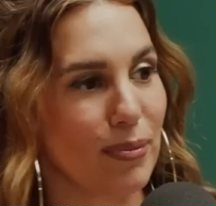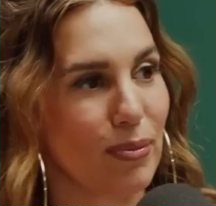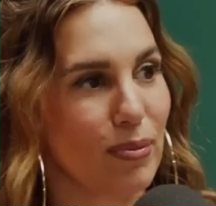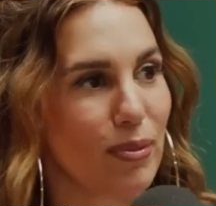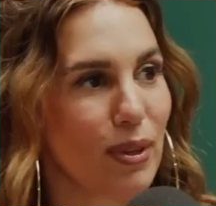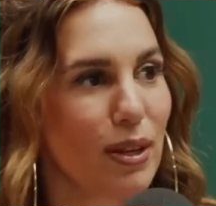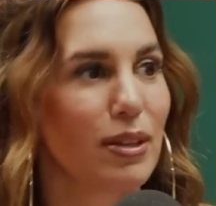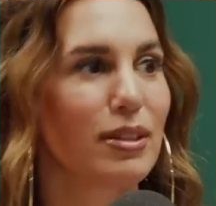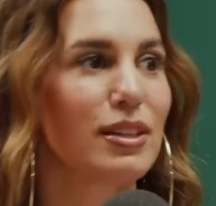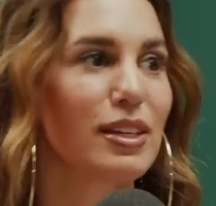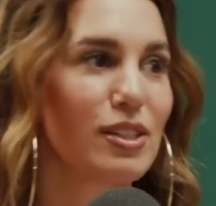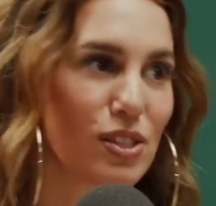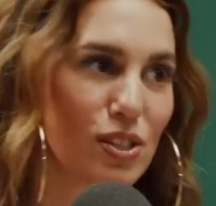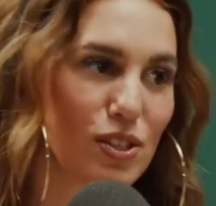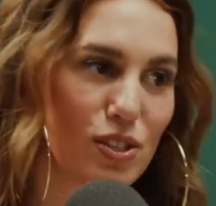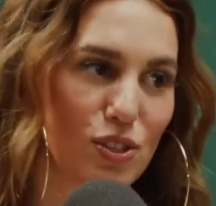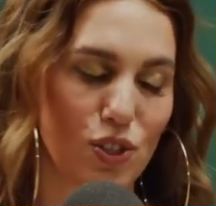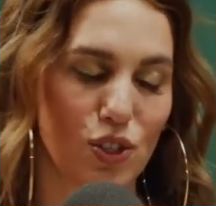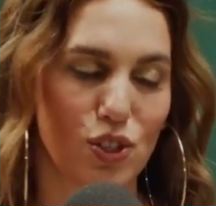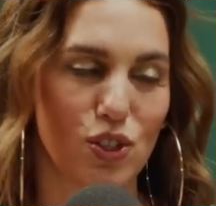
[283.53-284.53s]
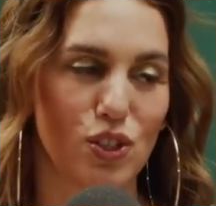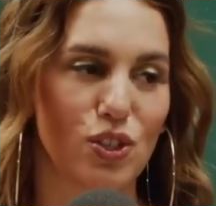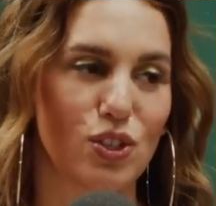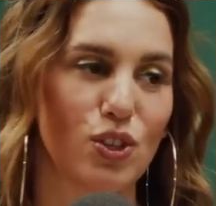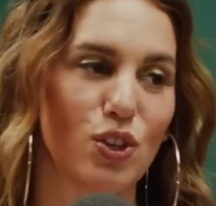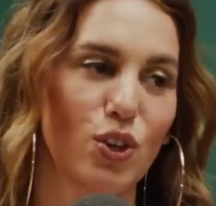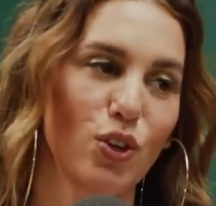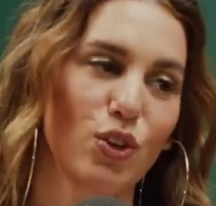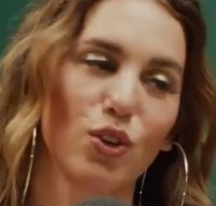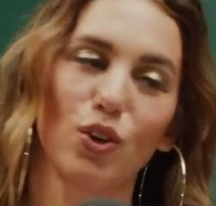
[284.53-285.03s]
Yeah. This is just,
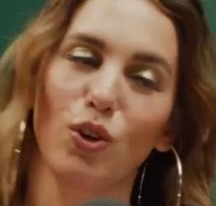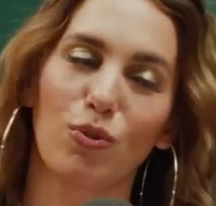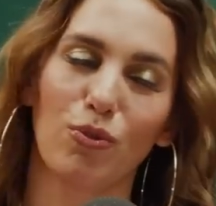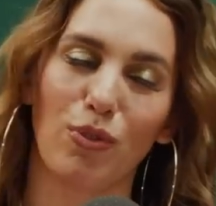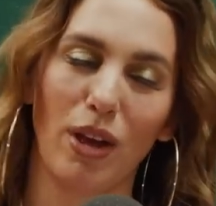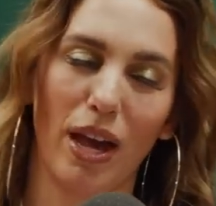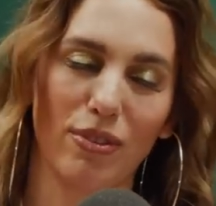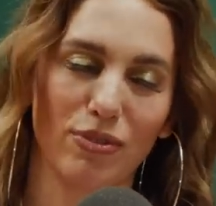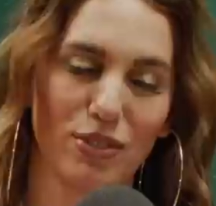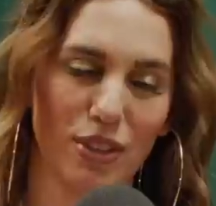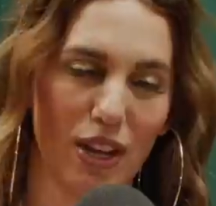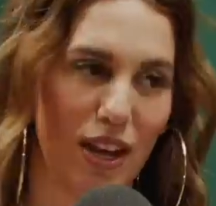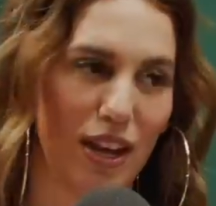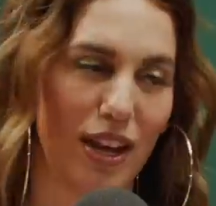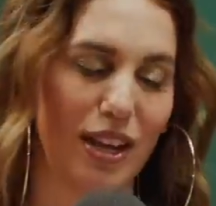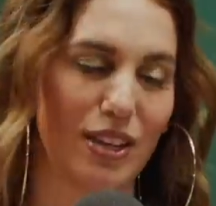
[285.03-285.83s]
you know, you don't have to